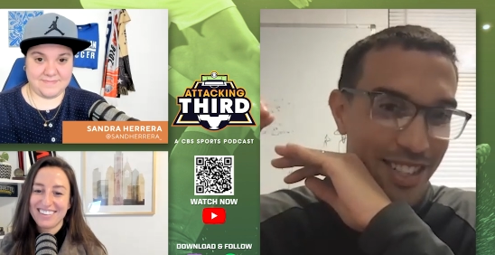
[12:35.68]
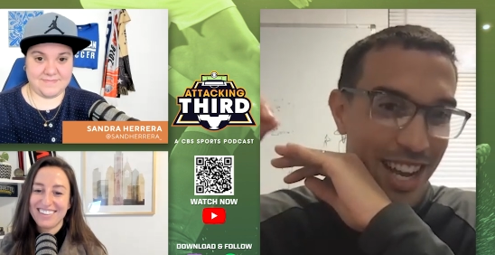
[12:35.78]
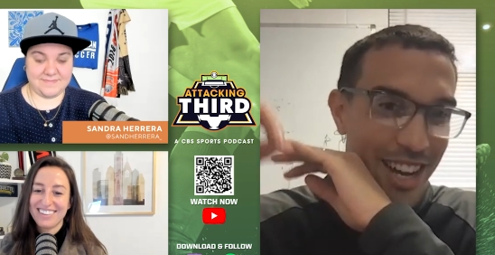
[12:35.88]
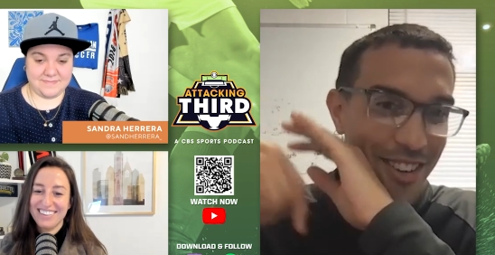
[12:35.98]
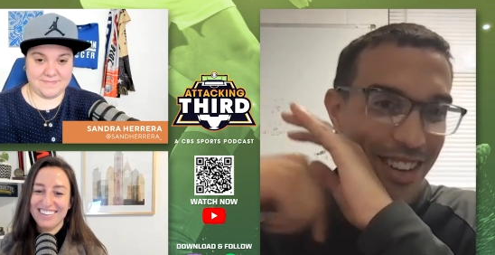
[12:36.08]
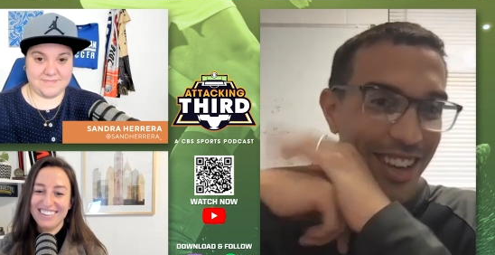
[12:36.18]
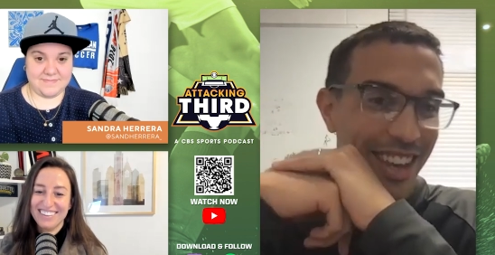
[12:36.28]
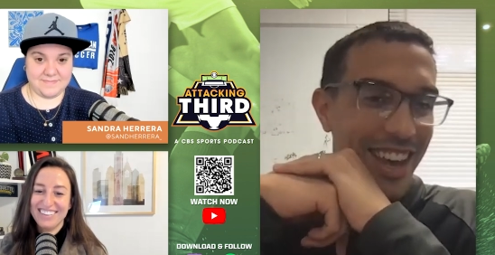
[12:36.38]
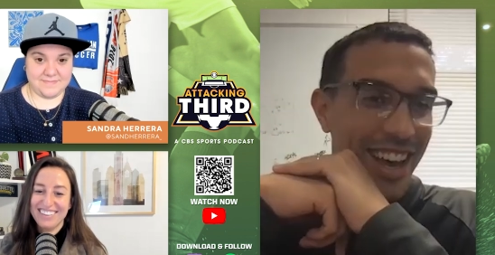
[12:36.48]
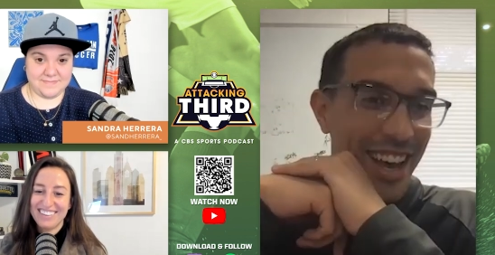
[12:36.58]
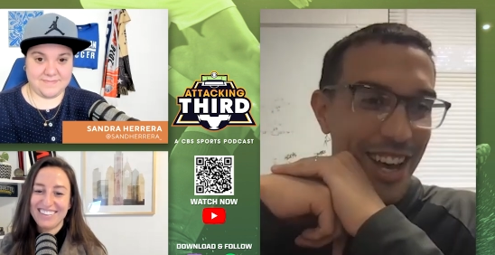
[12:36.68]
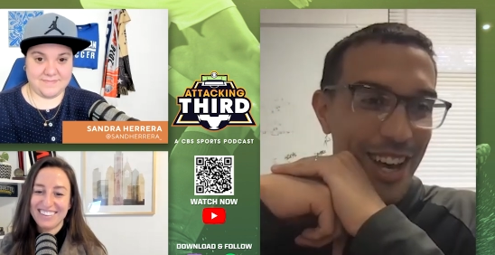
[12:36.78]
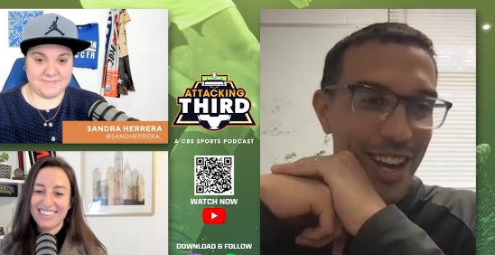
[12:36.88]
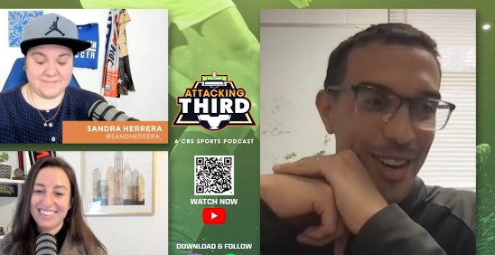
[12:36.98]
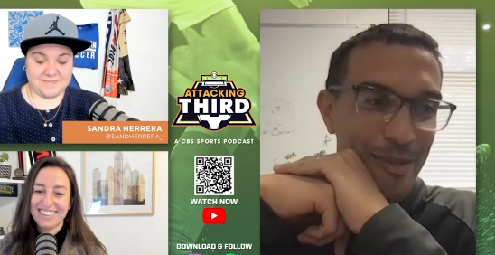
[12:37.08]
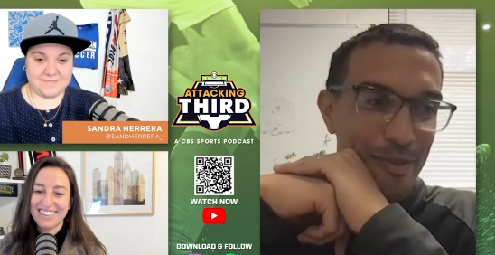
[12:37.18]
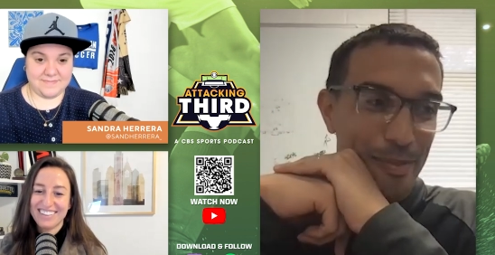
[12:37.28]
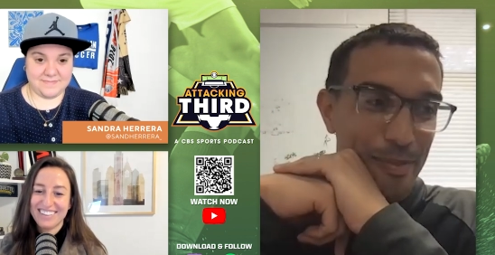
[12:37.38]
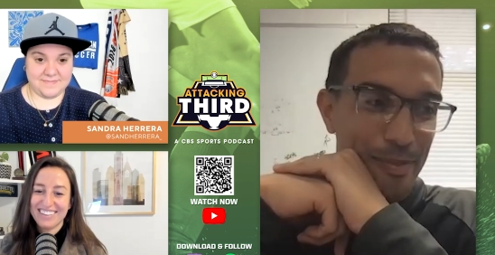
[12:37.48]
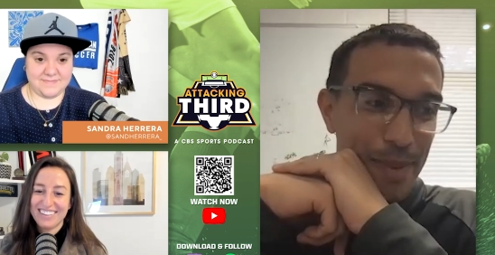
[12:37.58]
Speaker 1: now um,
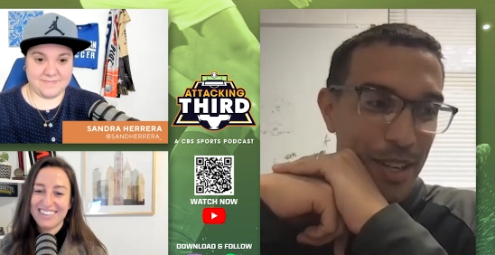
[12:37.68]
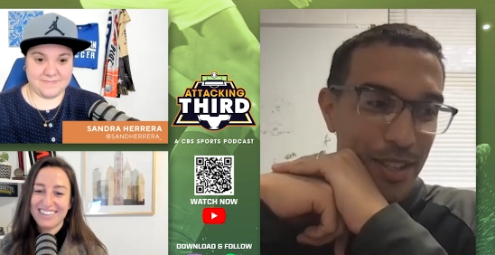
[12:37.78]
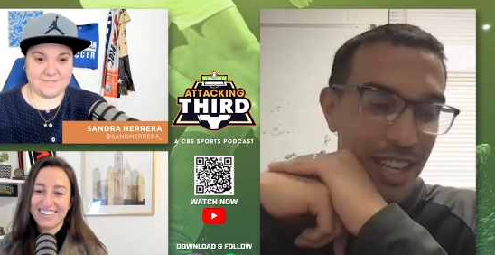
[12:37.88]
because